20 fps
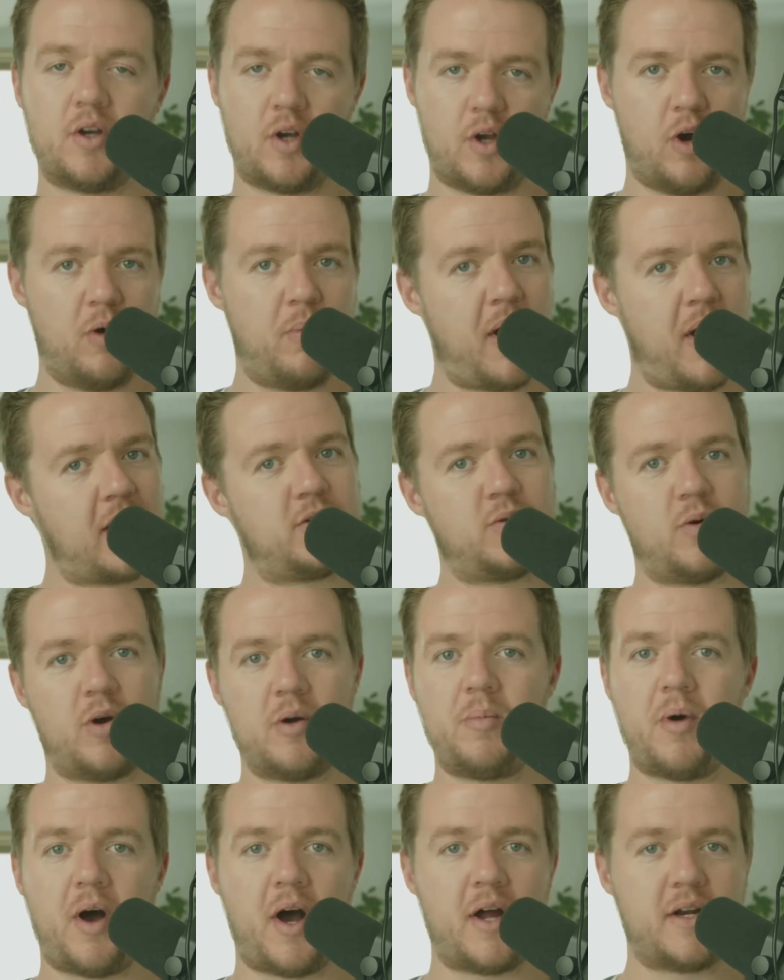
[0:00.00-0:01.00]
Go back to
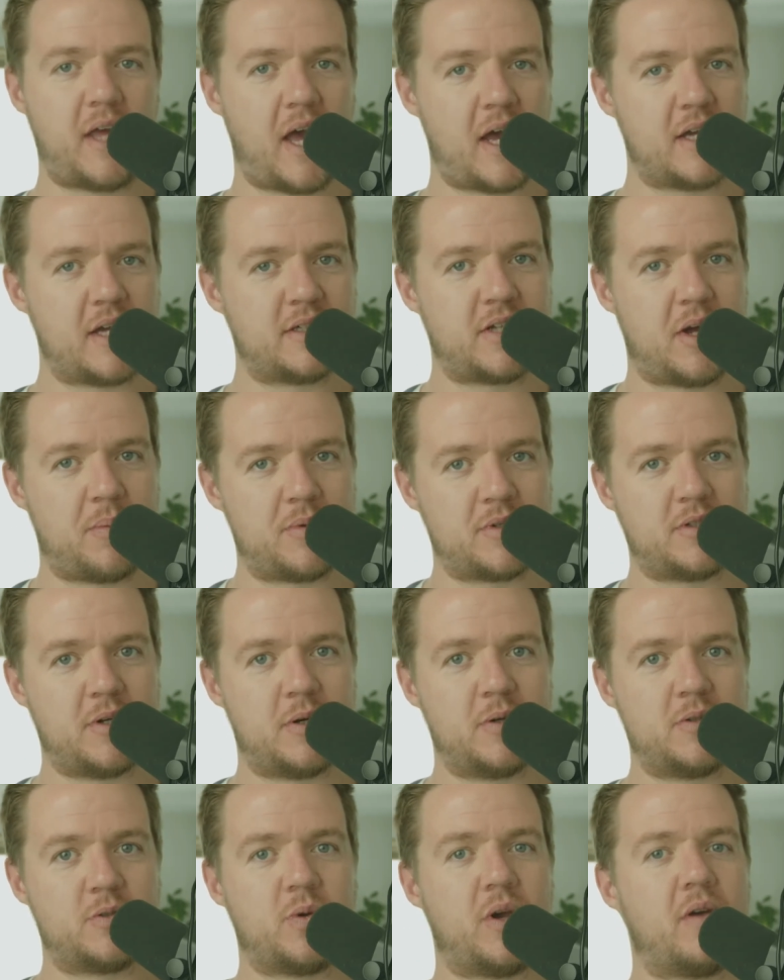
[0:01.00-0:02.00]
our podcast
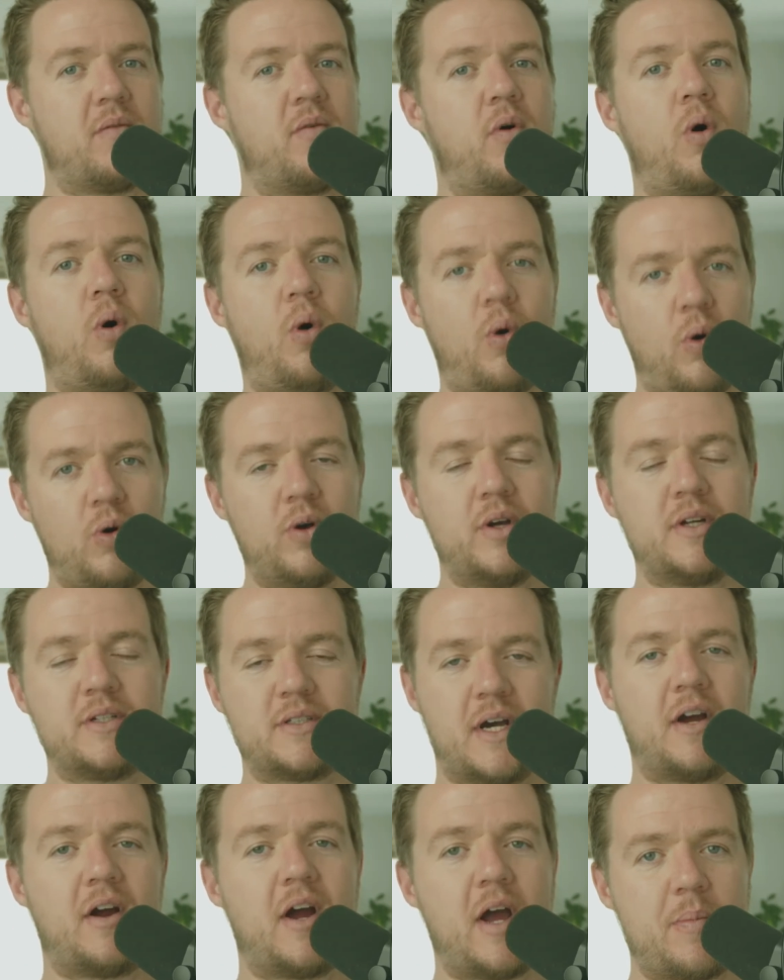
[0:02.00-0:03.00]
episodes. We have a whole
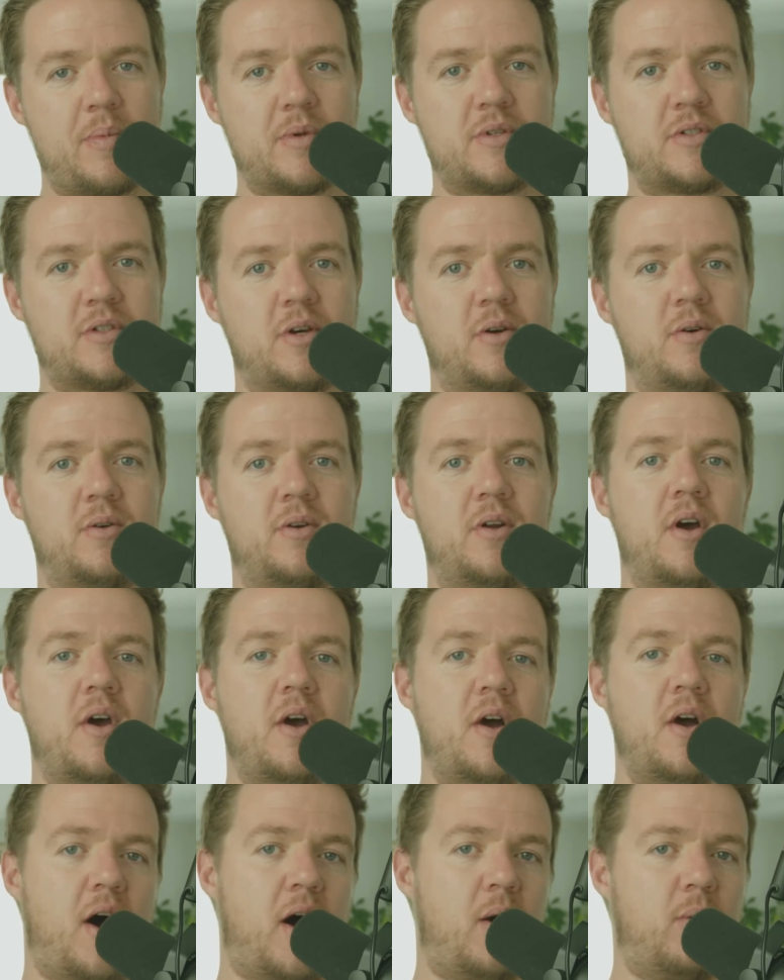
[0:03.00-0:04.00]
entire episode
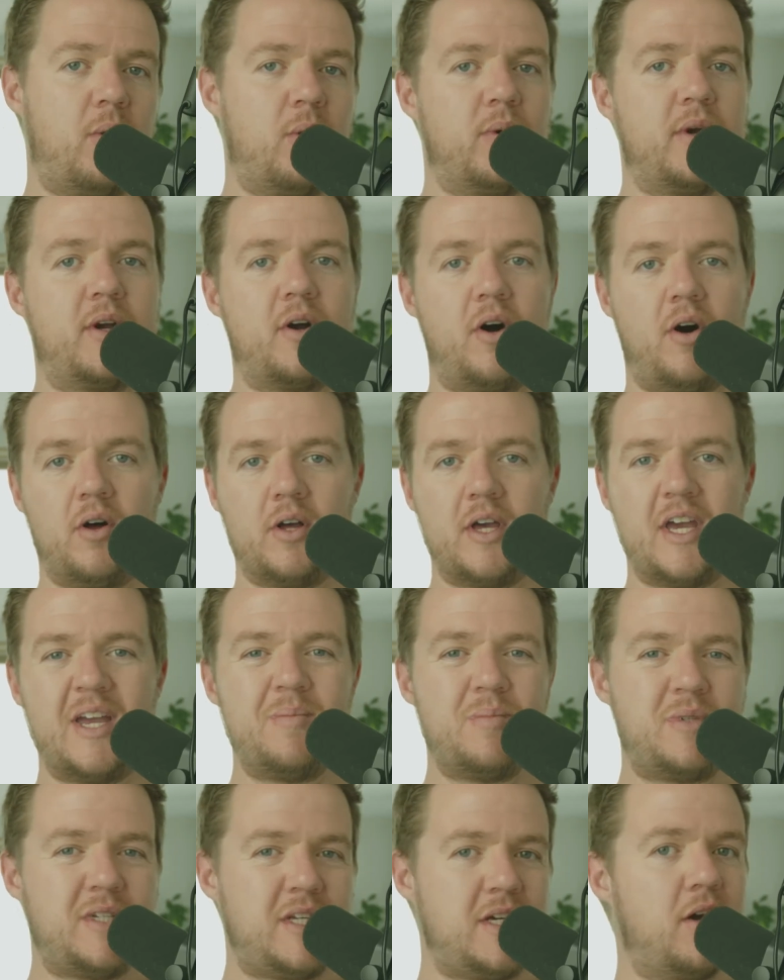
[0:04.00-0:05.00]
on what we call
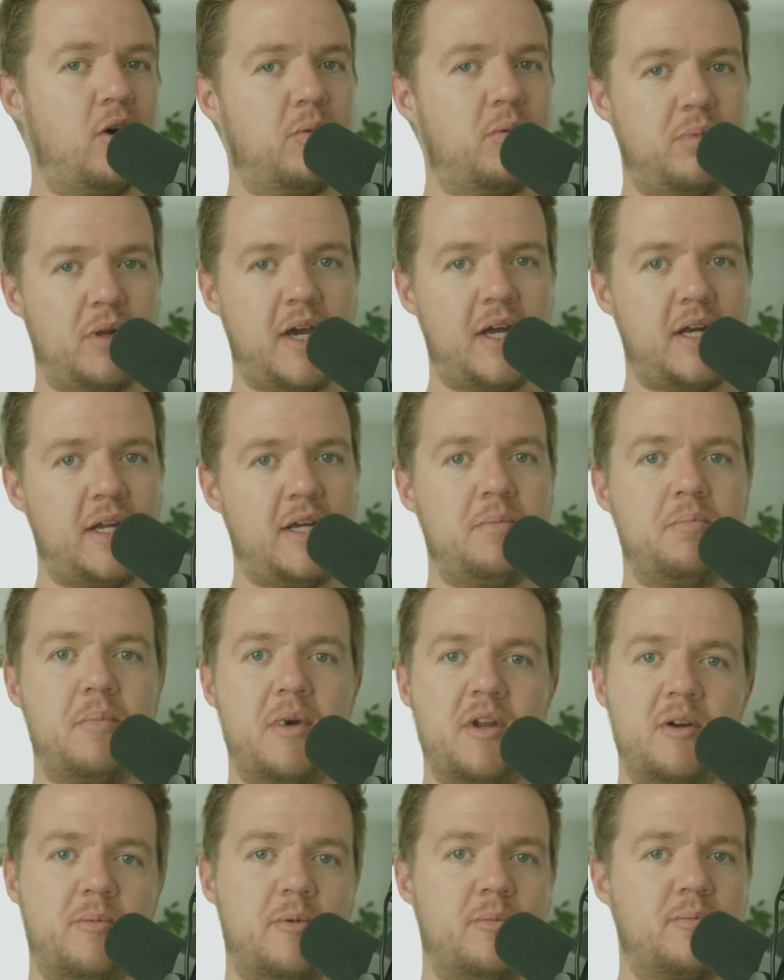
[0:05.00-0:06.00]
MTO planning,
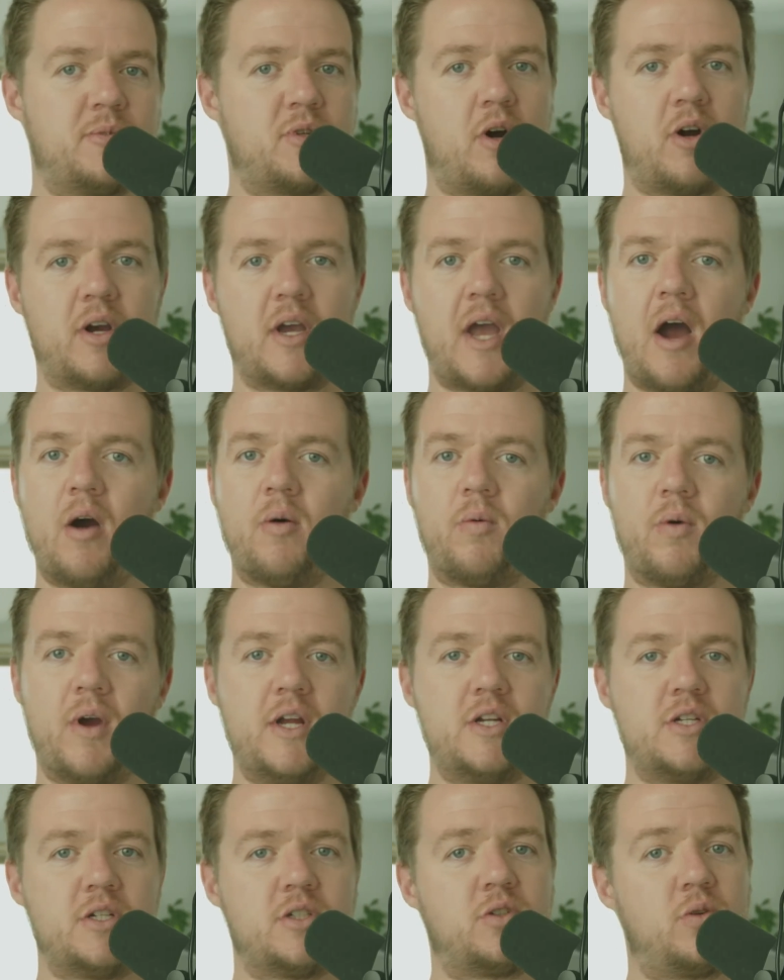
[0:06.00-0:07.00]
minimum target
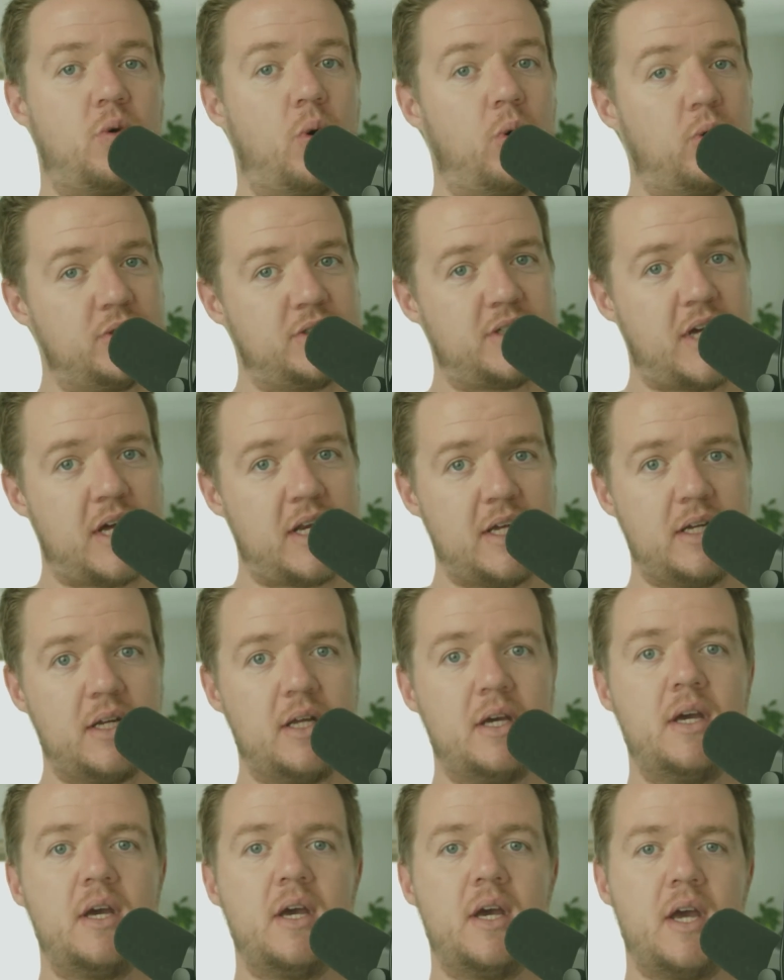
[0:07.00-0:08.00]
outrageous goal setting